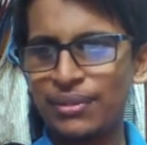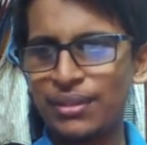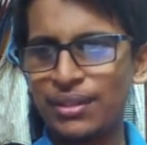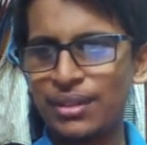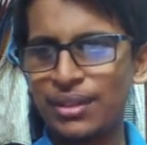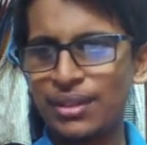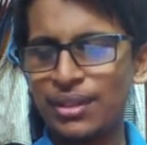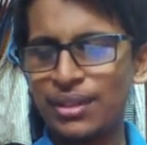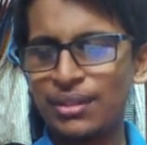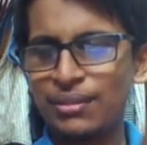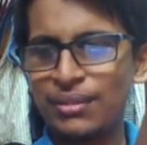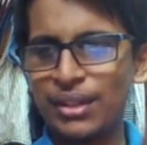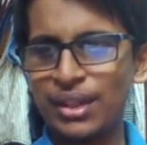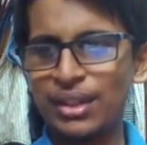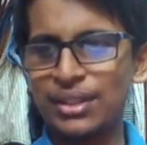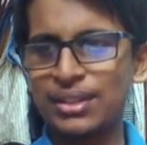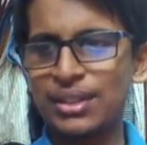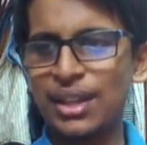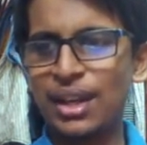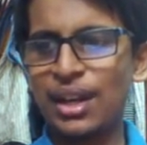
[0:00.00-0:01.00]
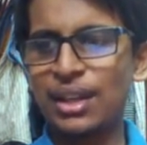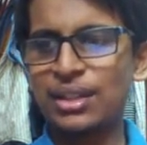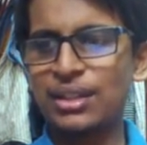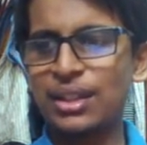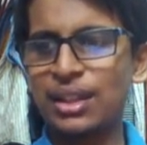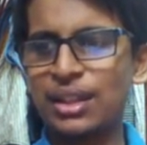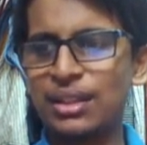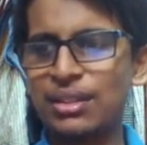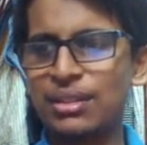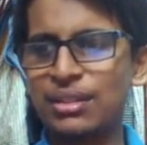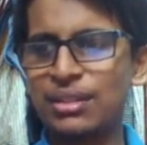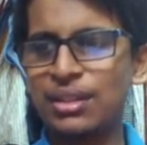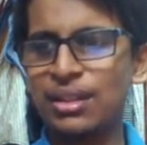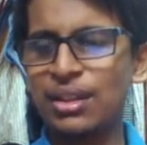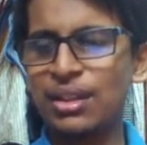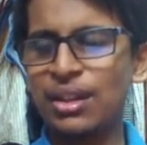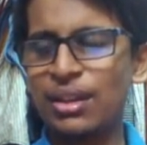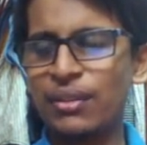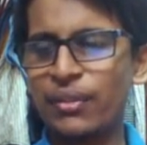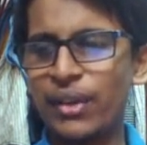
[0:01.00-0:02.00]
because there are these nerve
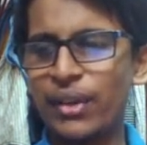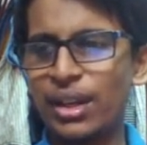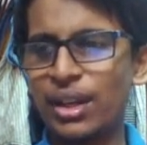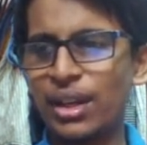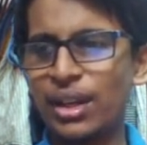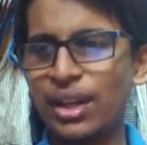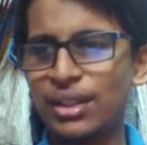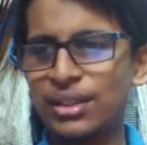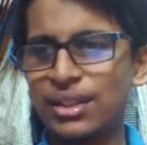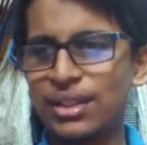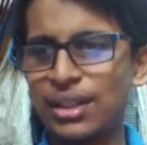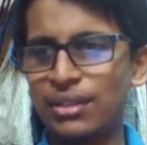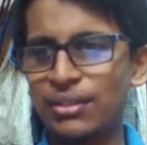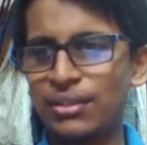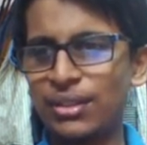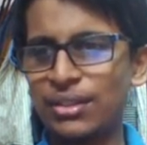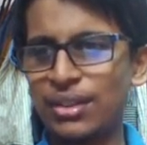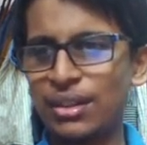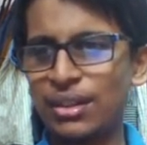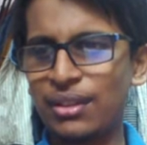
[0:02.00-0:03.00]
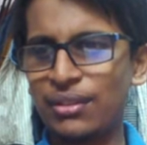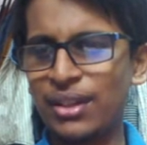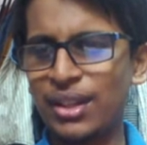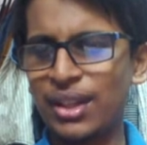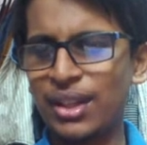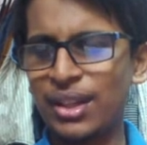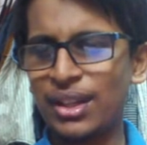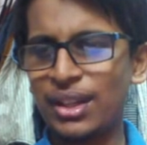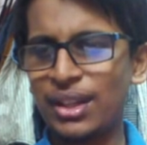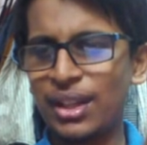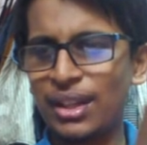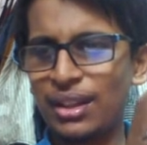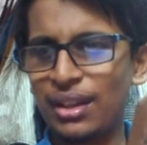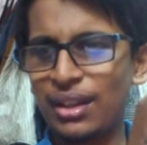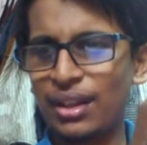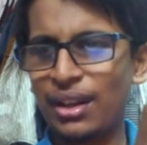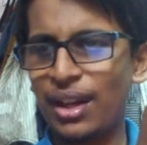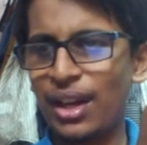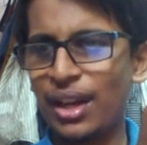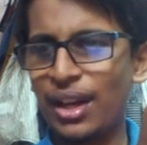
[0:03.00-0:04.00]
endings, and if you sort of hit it at the right
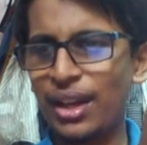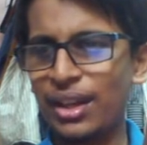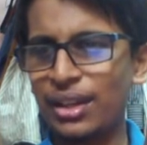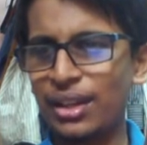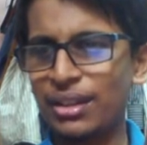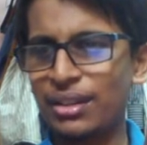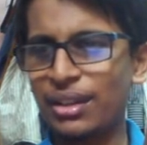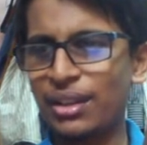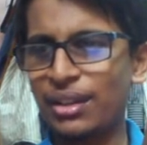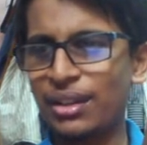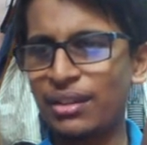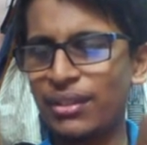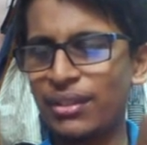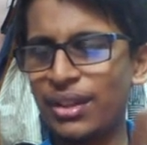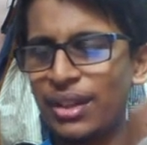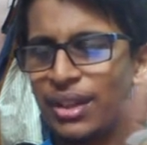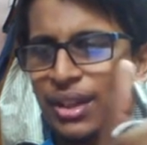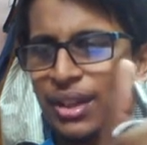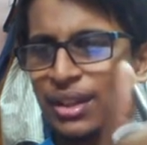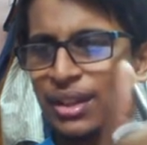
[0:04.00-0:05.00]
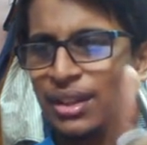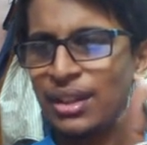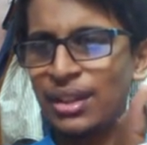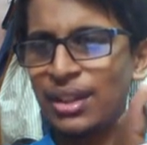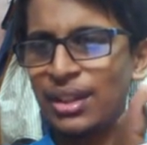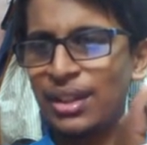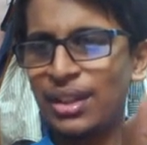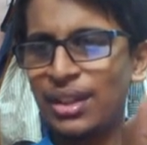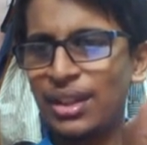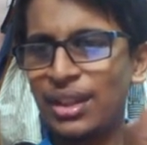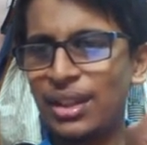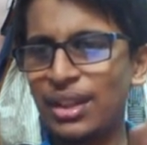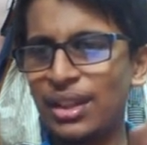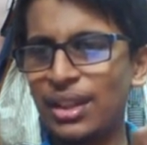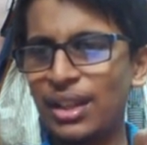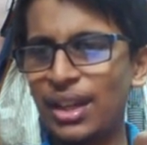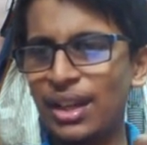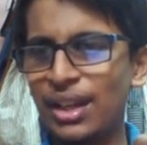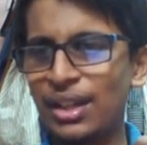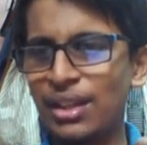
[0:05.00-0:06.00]
nerve ending, it can
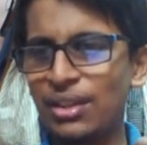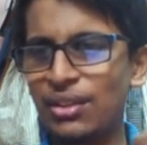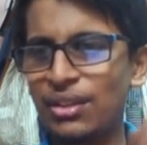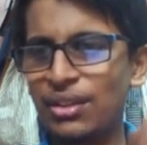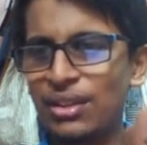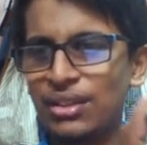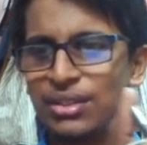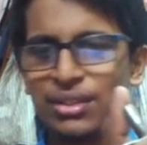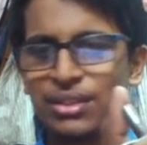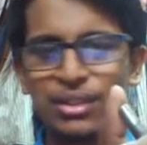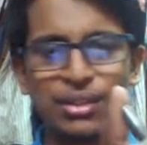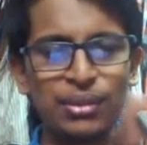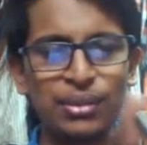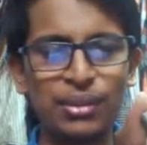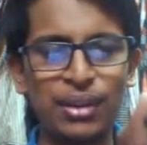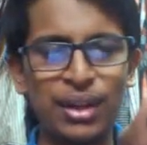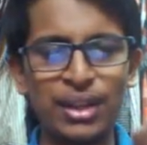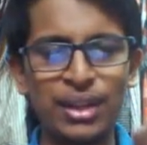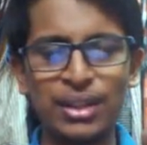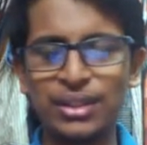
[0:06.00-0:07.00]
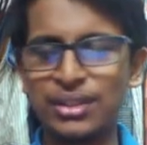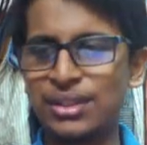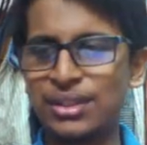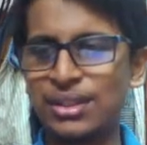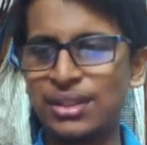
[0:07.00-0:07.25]
cause quite a stir.